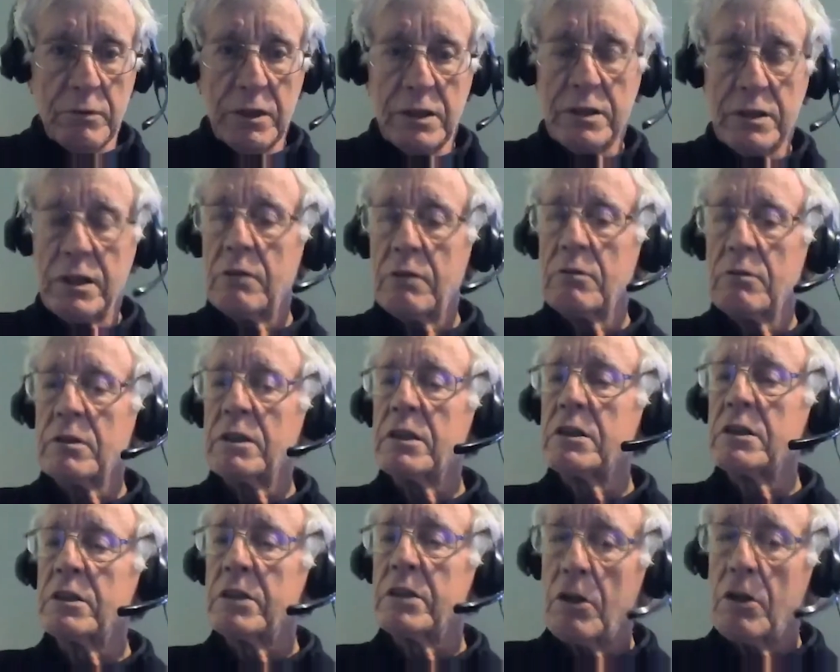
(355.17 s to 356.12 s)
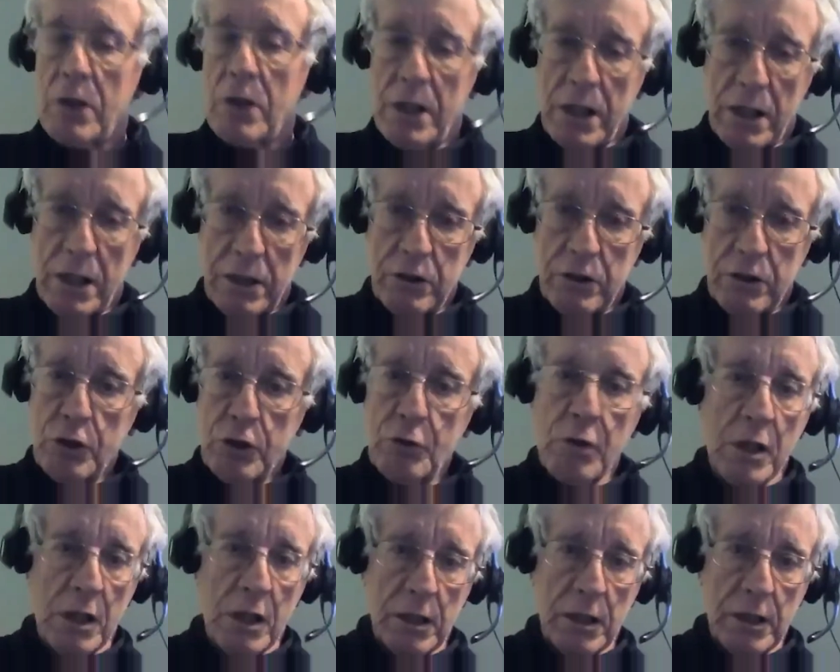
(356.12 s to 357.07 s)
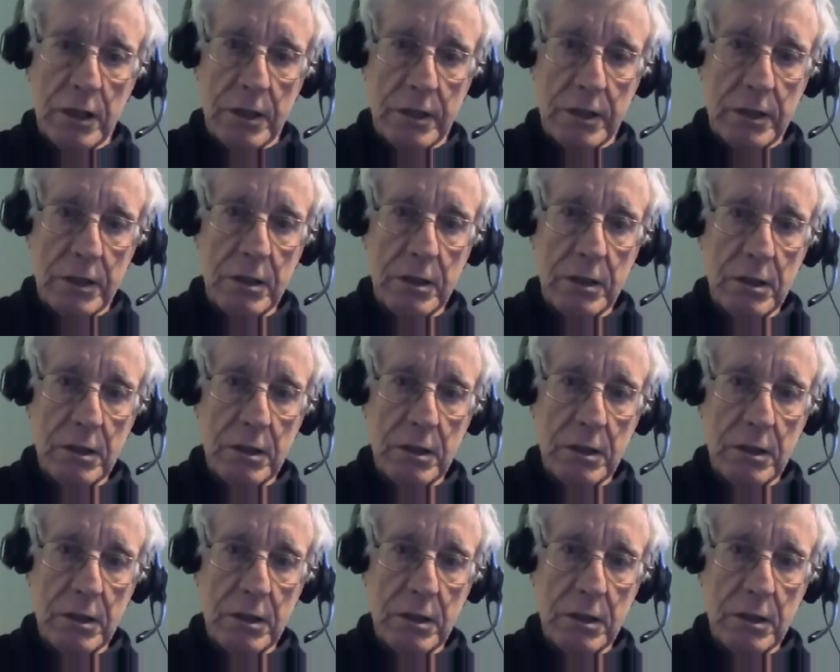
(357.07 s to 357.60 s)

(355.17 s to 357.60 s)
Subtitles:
he said it was as though I had new eyes.